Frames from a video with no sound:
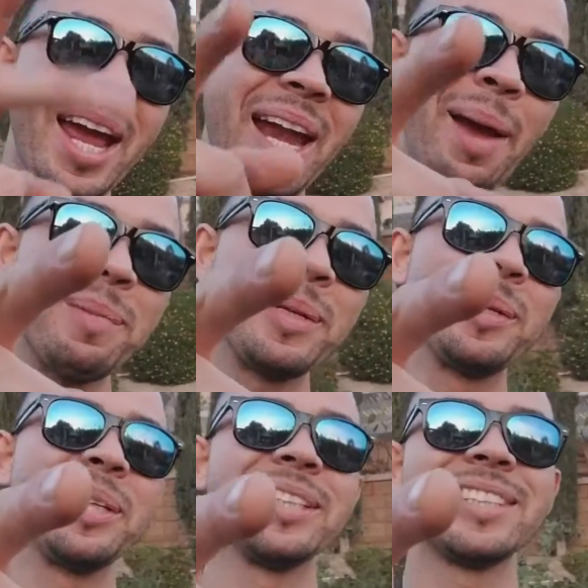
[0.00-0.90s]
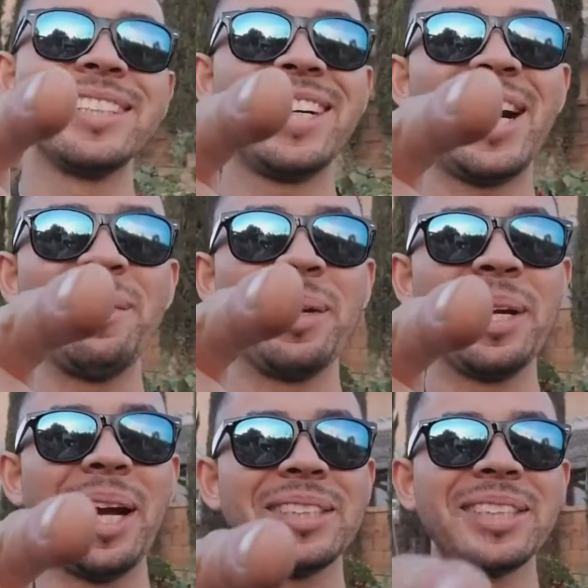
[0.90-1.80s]
and happy new year. All right, man,
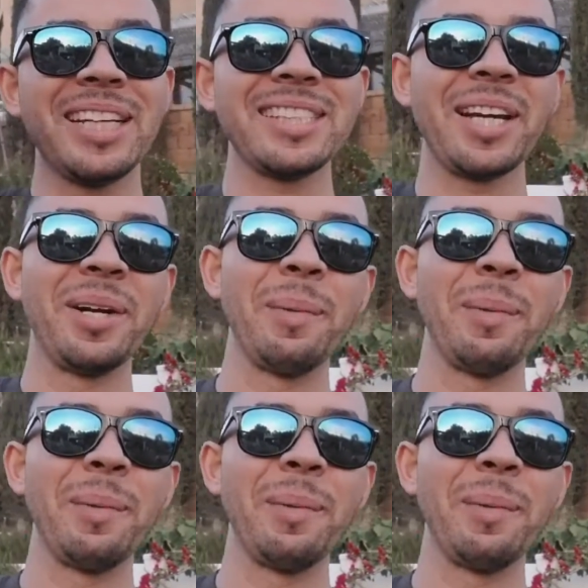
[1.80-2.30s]
I'll see you guys later.